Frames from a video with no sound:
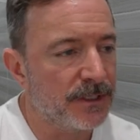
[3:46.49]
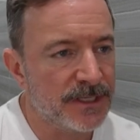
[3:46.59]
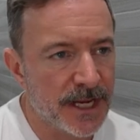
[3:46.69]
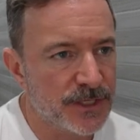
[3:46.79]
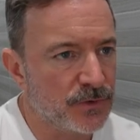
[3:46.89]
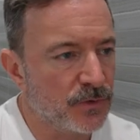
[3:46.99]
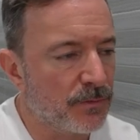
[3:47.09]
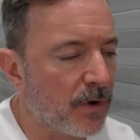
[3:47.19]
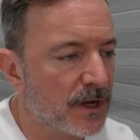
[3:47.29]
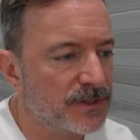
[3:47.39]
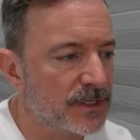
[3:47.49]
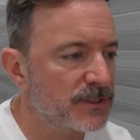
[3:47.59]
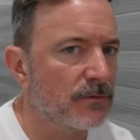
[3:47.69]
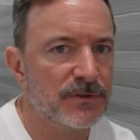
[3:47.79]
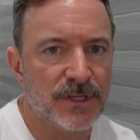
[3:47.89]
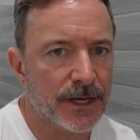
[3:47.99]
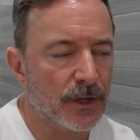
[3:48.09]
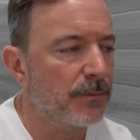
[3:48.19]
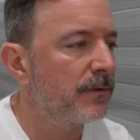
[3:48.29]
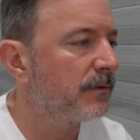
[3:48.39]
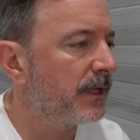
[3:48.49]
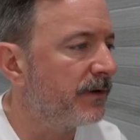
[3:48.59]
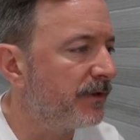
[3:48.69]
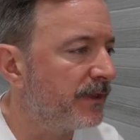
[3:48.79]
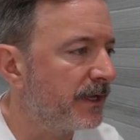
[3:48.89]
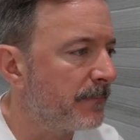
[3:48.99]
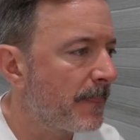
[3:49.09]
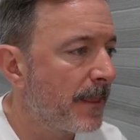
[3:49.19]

It takes you through the process. You'll sign up and everything.